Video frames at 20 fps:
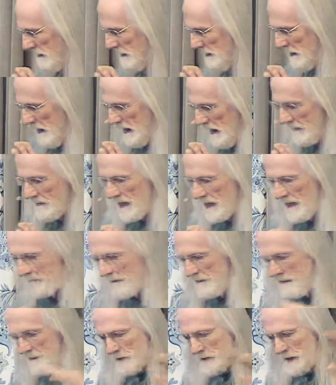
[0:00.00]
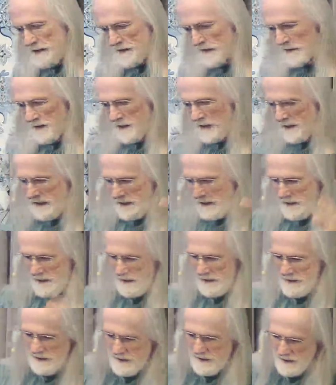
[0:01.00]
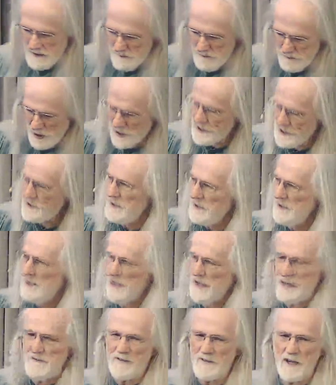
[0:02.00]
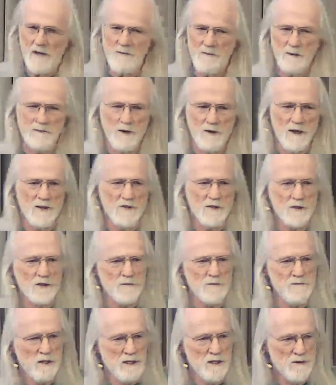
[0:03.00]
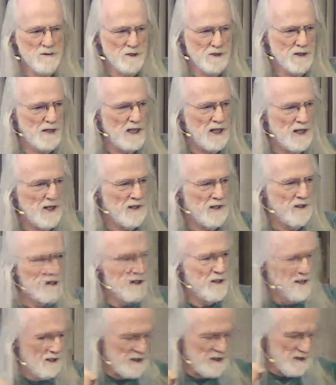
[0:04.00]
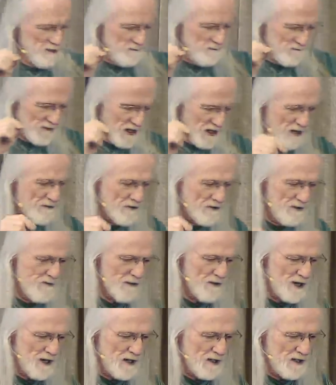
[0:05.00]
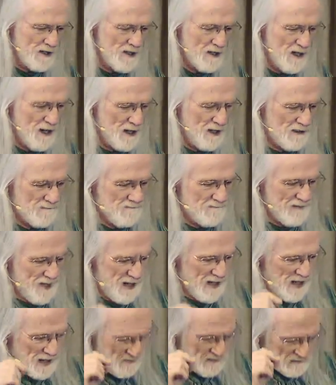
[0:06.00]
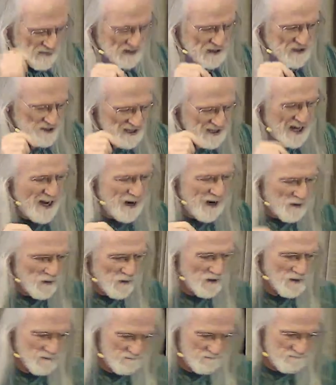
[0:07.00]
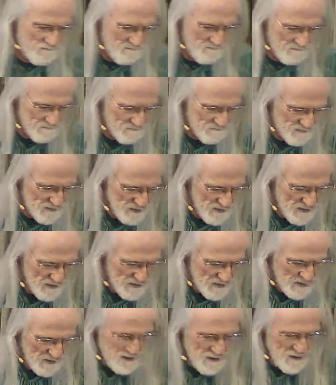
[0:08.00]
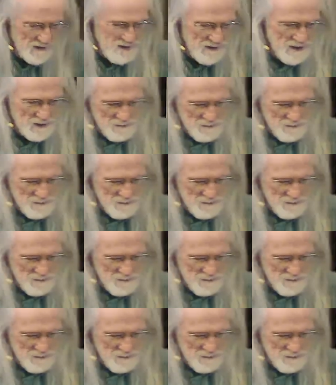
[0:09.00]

I've got me brother in Boston and I've got me brother in Melbourne, and every Friday night at this hour, in